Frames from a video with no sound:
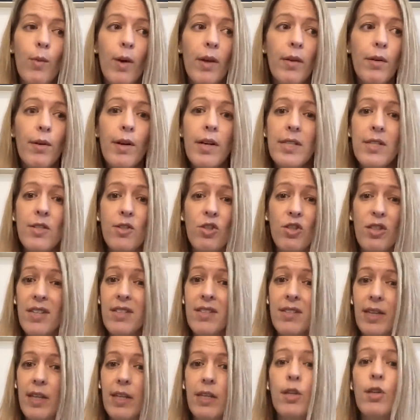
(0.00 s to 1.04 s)
whether it's
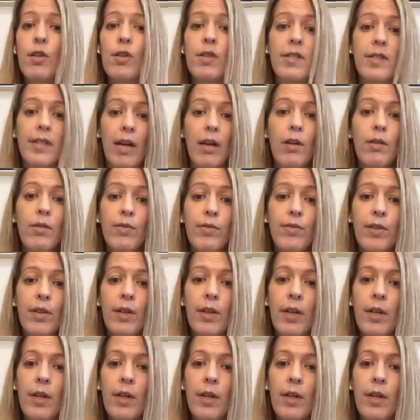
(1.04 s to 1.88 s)
just in yourself,